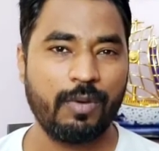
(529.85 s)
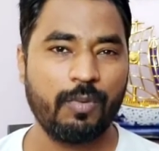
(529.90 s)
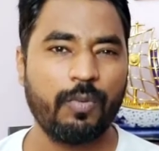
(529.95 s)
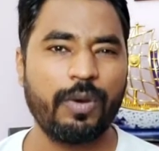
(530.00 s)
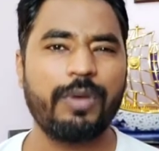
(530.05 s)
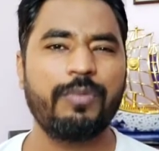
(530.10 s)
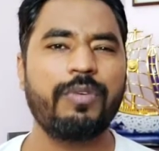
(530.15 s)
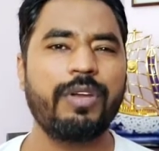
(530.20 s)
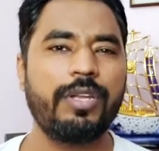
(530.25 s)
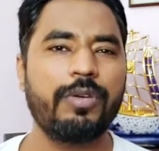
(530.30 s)

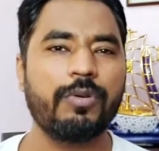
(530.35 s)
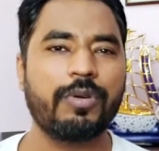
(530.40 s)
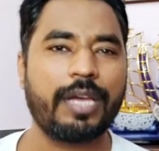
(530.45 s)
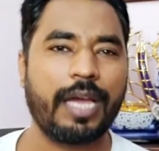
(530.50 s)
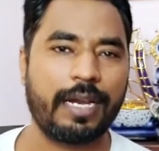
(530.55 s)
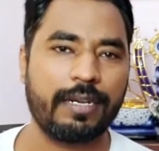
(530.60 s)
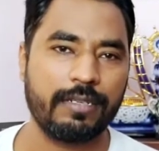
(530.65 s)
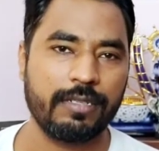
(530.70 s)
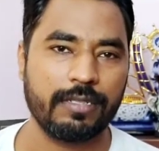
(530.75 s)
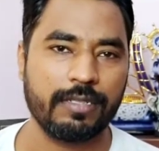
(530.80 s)
When will you
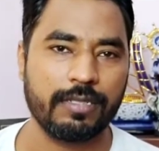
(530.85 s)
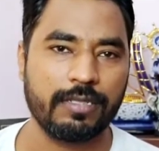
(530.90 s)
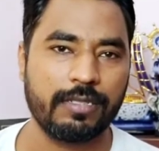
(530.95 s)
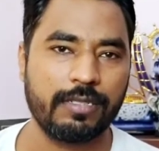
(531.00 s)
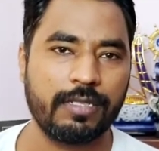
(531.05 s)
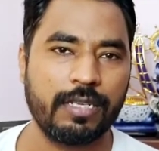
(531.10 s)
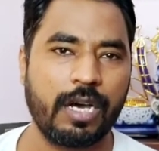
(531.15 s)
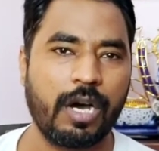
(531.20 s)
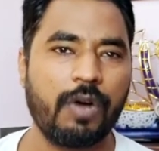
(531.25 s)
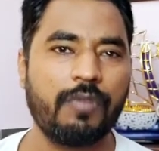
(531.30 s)
cater this?
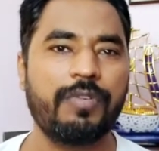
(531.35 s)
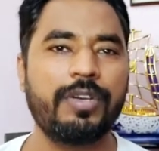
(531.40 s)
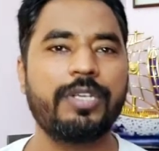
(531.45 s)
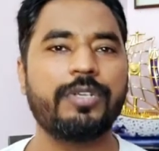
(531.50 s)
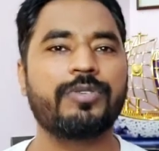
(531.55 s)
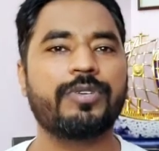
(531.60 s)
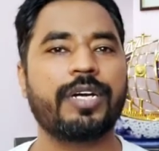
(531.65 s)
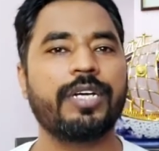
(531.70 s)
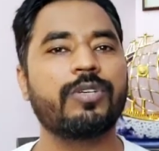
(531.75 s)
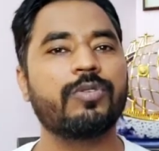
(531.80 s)
How will
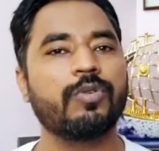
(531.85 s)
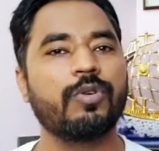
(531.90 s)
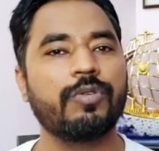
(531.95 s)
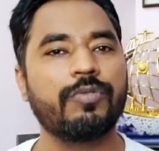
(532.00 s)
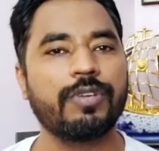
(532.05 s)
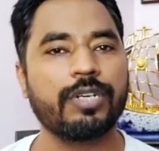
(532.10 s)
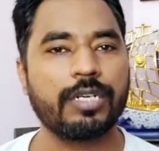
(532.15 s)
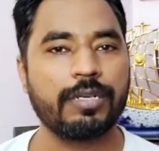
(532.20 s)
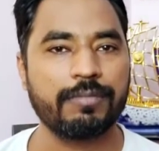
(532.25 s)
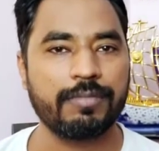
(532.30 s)
you try to
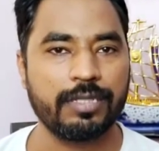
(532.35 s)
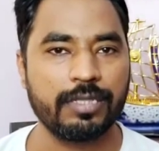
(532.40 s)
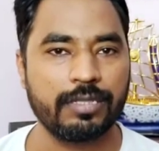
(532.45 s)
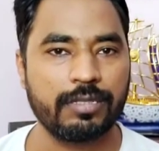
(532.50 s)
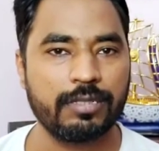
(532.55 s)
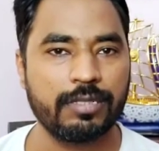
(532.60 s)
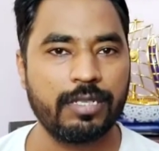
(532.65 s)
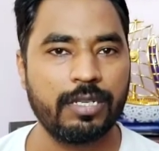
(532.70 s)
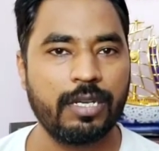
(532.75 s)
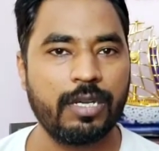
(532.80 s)
overcome
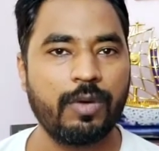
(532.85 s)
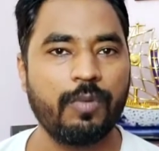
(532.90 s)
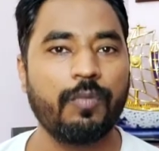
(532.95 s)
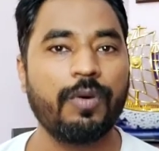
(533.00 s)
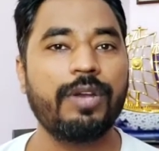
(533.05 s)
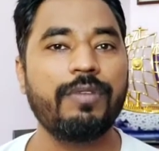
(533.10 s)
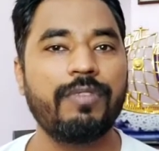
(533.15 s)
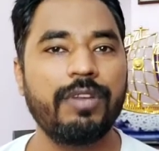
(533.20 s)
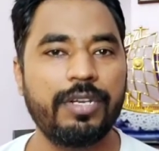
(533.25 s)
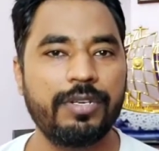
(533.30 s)
this?
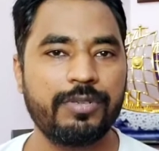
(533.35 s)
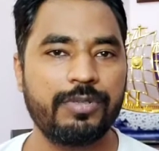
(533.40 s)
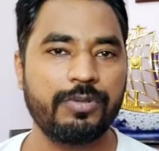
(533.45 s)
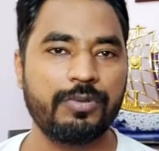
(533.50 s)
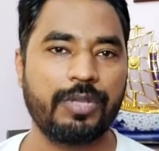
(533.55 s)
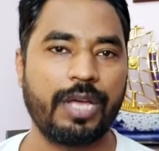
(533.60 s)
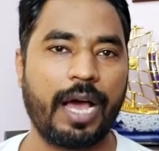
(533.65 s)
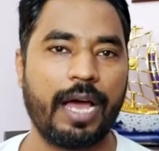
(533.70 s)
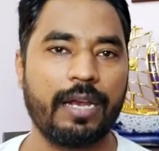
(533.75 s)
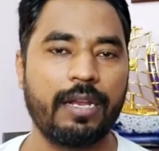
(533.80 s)
When will you
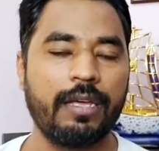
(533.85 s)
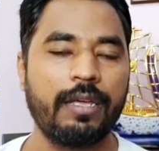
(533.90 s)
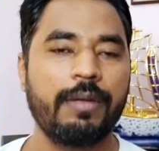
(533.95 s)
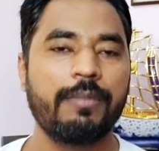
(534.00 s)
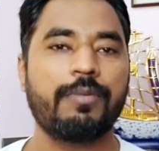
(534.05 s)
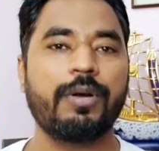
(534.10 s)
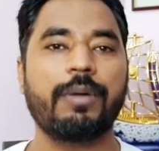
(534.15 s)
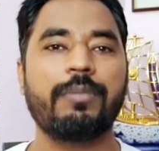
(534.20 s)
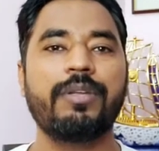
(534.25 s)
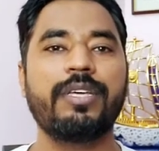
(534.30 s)
do that?
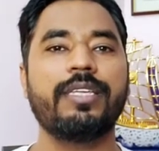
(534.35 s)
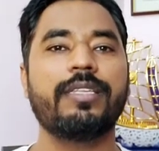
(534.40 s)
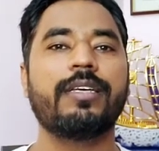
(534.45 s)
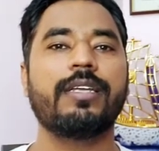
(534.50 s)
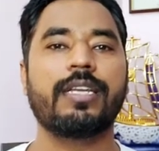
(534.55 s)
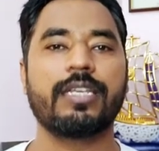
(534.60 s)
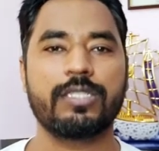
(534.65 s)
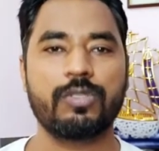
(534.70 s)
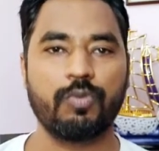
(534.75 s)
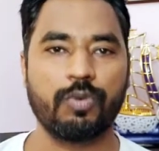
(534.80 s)
Probably in
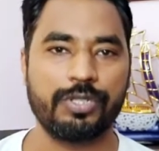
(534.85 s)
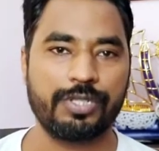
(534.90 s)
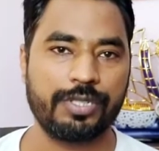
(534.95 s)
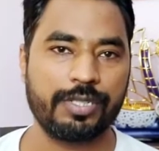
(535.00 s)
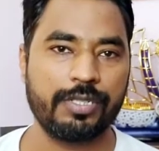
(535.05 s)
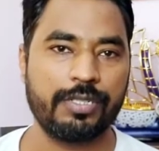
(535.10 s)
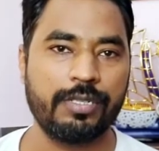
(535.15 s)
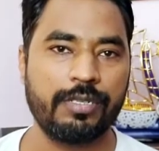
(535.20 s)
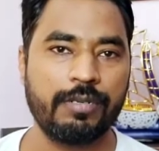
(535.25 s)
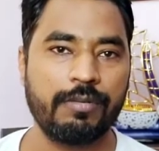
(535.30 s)
the next
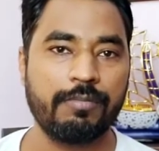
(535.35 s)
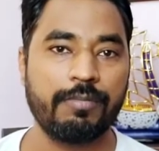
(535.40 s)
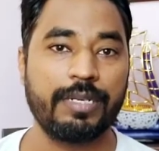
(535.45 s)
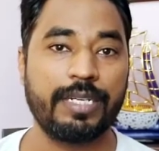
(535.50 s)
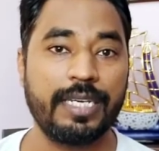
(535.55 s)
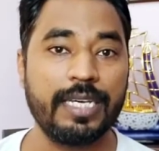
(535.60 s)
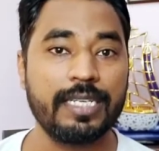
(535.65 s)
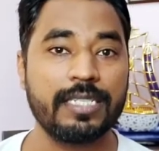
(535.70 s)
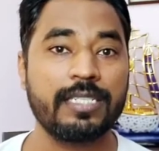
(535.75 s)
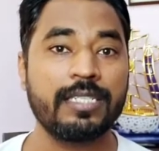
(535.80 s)
version.
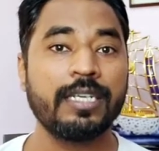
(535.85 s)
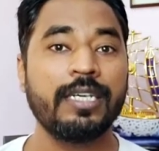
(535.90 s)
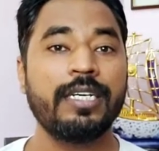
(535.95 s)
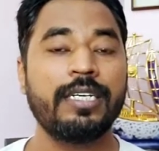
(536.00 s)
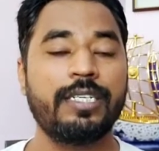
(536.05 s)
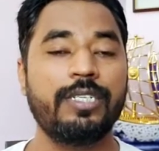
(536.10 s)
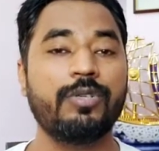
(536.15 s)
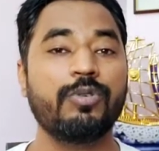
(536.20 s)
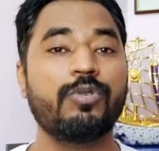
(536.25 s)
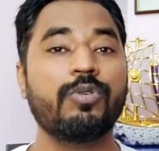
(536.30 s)
But yes,
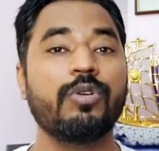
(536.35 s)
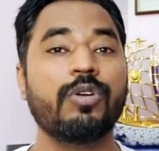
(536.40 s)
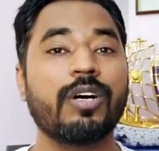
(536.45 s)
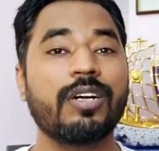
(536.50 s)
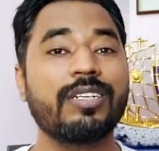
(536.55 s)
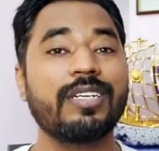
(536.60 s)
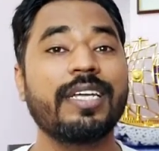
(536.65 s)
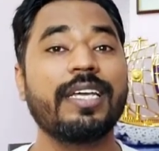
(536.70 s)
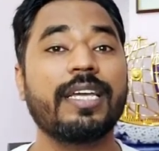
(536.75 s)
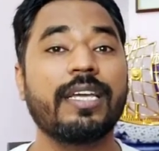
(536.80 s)
you do
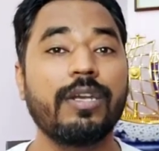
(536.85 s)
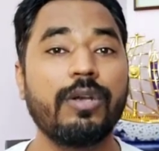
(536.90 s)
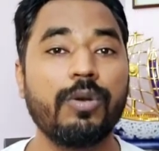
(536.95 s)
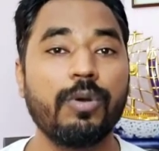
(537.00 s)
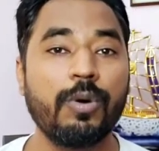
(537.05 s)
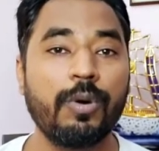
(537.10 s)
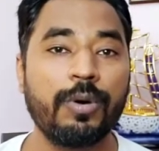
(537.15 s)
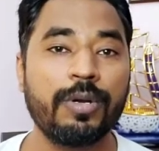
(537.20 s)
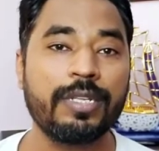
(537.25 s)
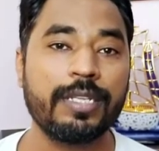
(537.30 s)
not
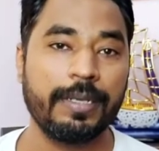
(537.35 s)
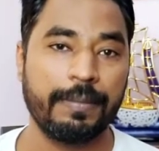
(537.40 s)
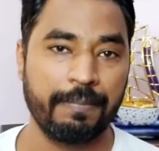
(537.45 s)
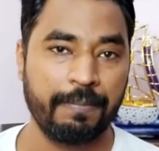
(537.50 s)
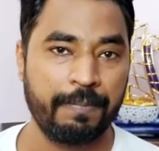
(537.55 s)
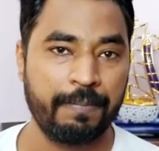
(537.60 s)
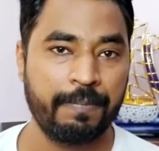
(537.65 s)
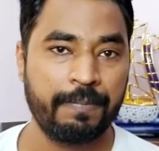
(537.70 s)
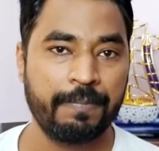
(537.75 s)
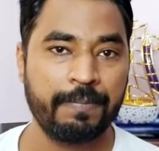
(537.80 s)
ignore
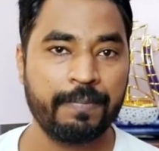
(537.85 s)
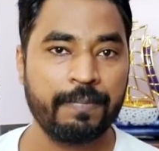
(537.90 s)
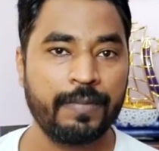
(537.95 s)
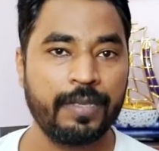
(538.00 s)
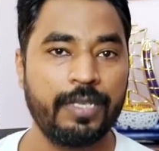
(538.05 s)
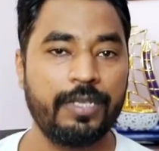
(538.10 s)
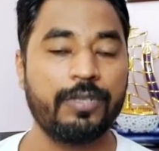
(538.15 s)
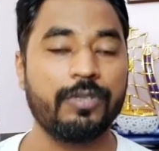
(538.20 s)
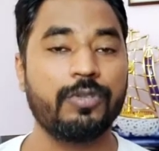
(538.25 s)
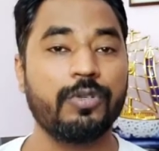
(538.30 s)

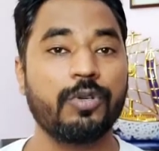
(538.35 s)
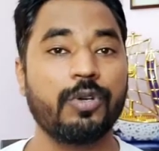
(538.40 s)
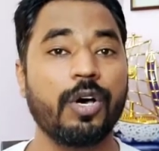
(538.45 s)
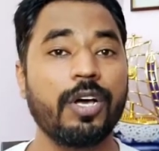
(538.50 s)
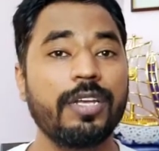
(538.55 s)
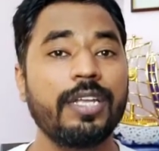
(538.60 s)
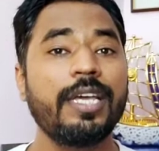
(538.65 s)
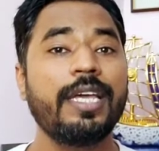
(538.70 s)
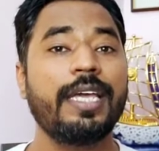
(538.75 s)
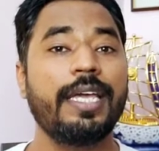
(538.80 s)
them. You do
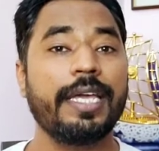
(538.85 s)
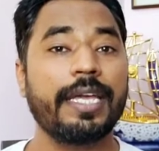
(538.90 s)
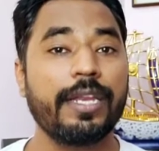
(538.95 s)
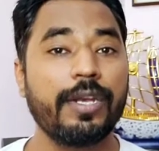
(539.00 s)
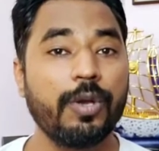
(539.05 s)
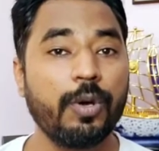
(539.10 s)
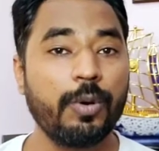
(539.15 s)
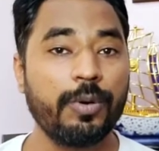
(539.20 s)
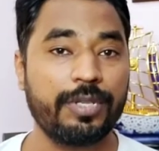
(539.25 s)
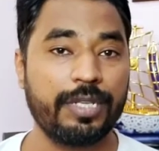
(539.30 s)
not
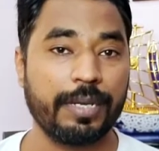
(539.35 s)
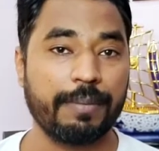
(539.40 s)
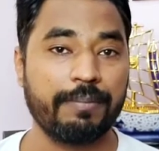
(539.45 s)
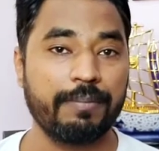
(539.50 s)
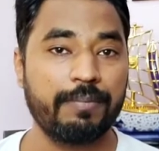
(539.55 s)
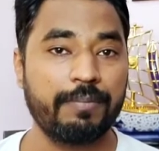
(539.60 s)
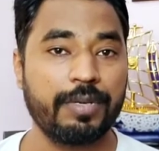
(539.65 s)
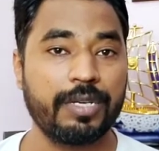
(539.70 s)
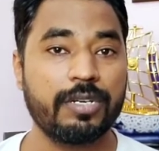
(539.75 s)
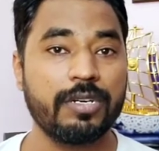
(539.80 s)
ignore them
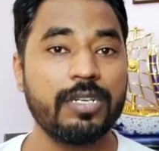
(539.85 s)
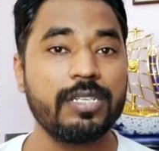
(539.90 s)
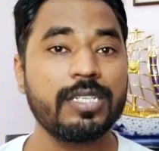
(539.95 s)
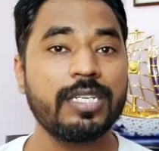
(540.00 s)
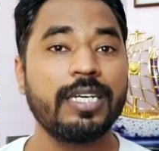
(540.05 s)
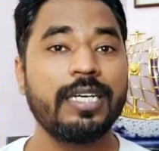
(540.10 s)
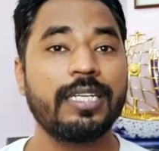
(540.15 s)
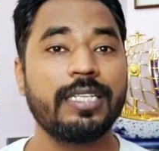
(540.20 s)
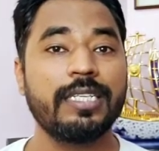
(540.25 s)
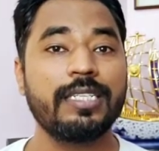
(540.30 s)

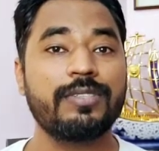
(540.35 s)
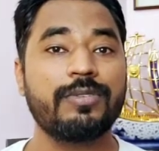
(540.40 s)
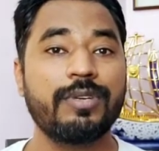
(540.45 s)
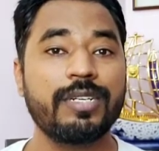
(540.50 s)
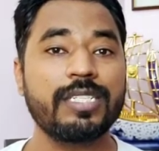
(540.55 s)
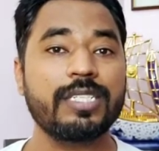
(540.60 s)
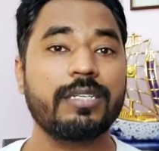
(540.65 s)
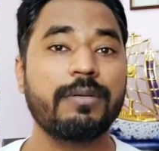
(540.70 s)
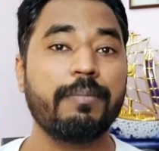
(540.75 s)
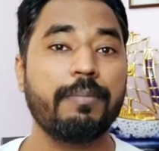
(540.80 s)
because this
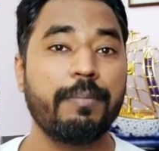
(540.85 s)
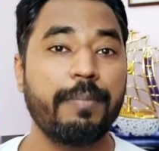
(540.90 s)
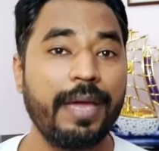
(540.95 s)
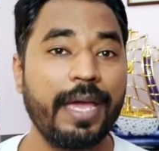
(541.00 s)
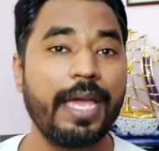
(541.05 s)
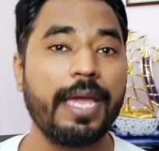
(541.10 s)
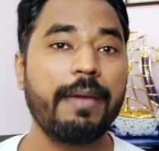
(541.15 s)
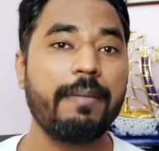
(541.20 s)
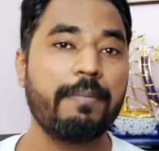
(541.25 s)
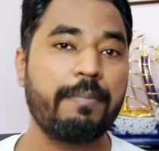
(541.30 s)
risk
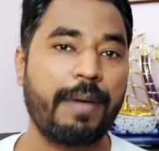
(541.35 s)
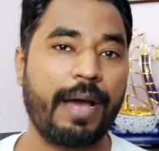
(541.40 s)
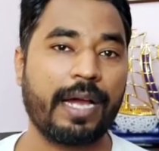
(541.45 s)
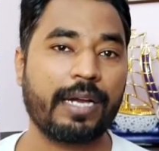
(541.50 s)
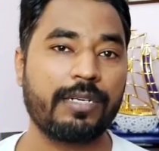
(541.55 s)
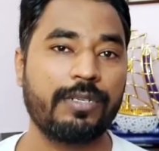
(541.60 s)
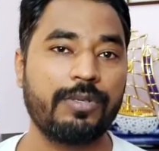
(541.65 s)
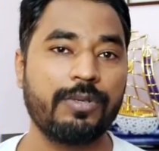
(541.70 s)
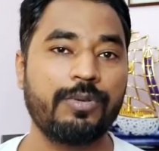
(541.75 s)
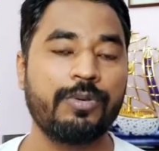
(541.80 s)
may
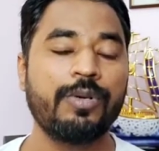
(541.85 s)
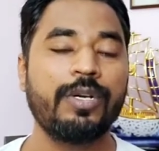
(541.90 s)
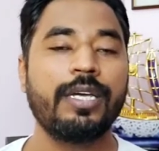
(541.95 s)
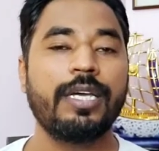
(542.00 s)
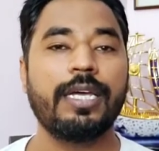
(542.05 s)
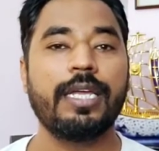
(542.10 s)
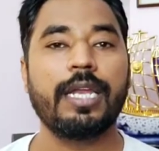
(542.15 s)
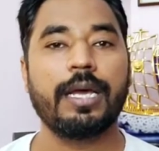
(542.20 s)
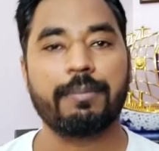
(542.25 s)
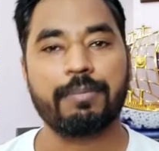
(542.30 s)
impact you
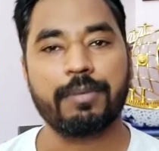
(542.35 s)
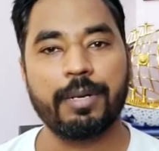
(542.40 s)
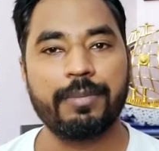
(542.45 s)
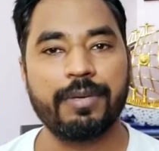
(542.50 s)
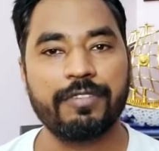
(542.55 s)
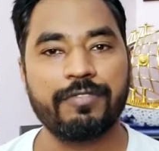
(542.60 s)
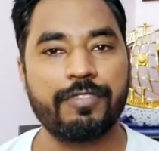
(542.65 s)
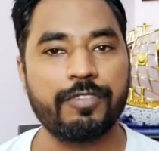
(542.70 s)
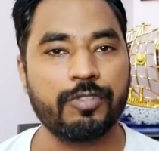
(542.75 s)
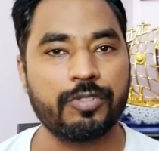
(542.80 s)
in
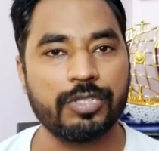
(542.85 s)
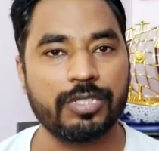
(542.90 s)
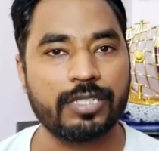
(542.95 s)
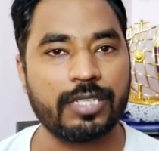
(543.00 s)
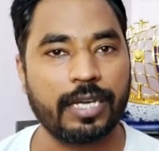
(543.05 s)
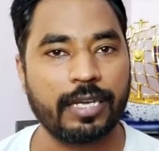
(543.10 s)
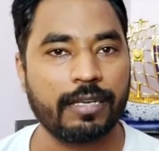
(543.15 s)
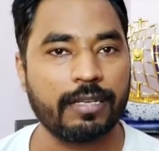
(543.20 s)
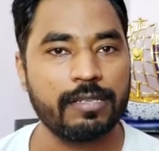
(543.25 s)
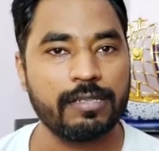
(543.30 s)
upcoming future
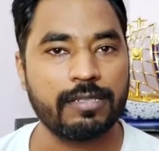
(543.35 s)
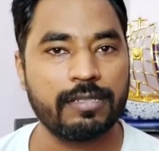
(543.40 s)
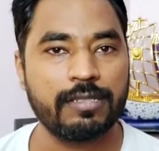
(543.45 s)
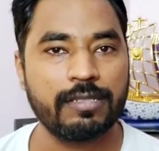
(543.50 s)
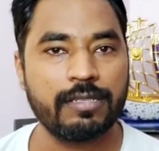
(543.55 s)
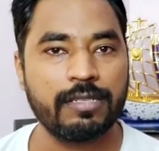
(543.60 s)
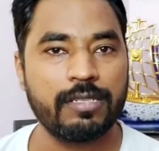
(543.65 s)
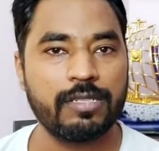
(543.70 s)
cycles.